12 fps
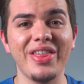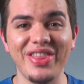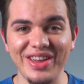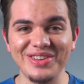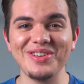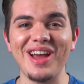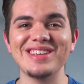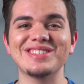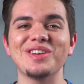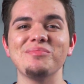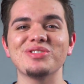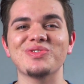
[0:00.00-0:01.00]
Thank you guys
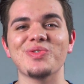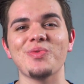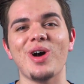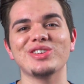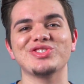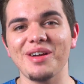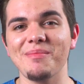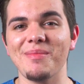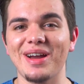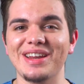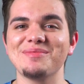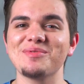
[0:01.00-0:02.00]
so much for watching.
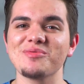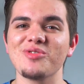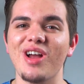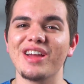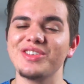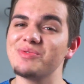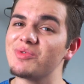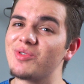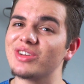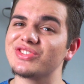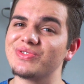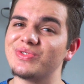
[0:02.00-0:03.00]
My name is Ryan. You've been
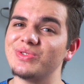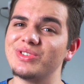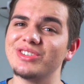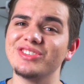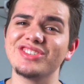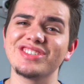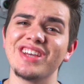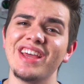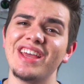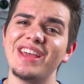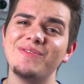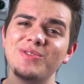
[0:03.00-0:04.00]
watching Foodiligence.
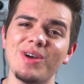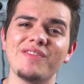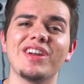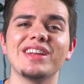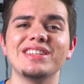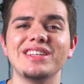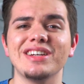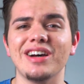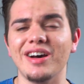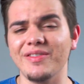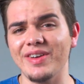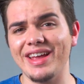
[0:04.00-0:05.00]
If you have an idea
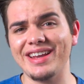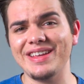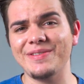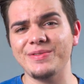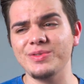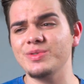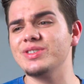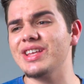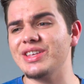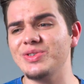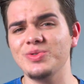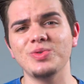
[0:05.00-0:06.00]
of any foods
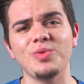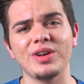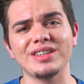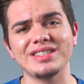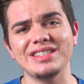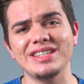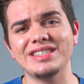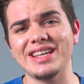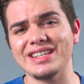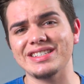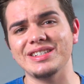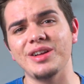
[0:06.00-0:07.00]
that you would want to see
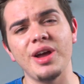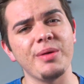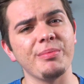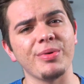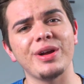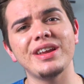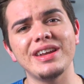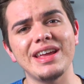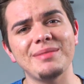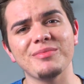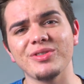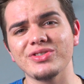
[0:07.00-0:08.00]
tested, brand
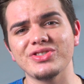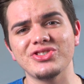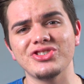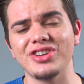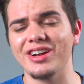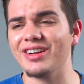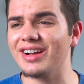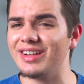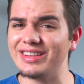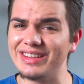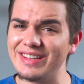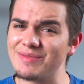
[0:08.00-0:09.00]
name versus generic,
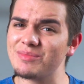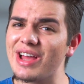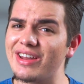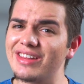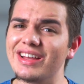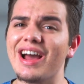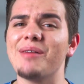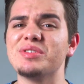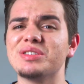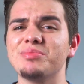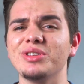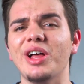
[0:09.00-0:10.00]
leave them down in the
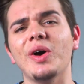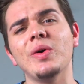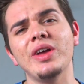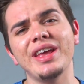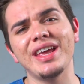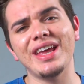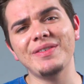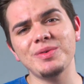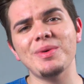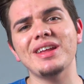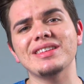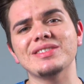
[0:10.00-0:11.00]
comments below. If you
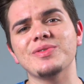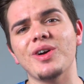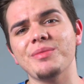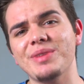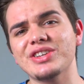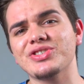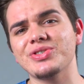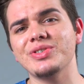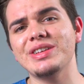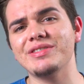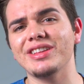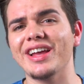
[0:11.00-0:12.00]
made it this far, make sure you
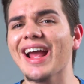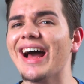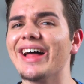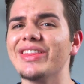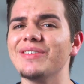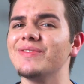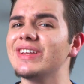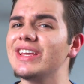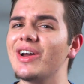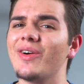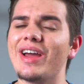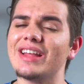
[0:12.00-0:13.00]
leave a like on the
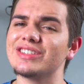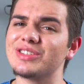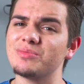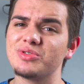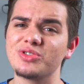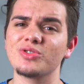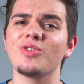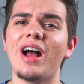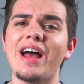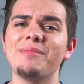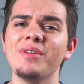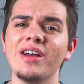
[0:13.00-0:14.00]
video and
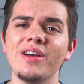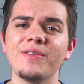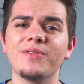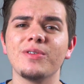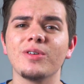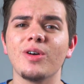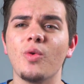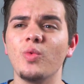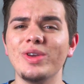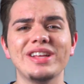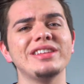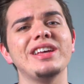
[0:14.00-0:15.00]
subscribe for
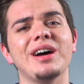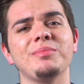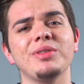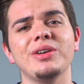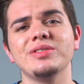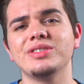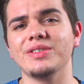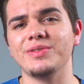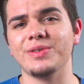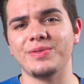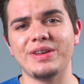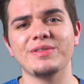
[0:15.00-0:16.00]
weekly uploads of
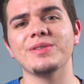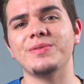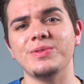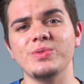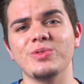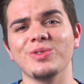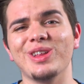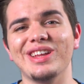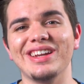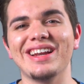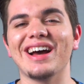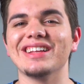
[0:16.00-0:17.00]
your favorite
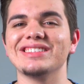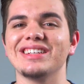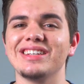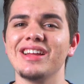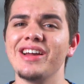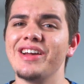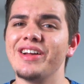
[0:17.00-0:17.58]
food-related content.